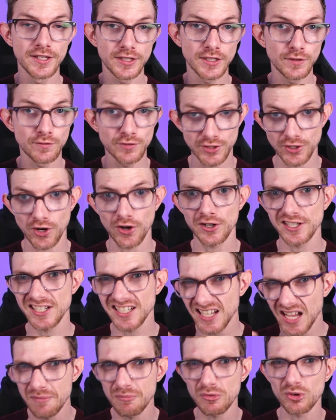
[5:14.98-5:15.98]
you've started
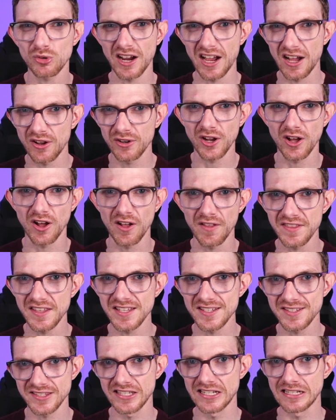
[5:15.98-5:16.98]
to come around on
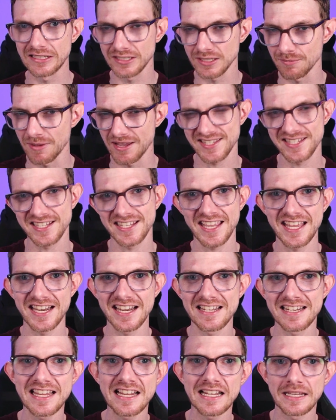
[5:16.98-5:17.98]
these little
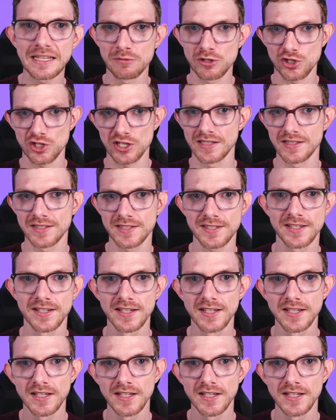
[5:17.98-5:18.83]
domesticated killing machines?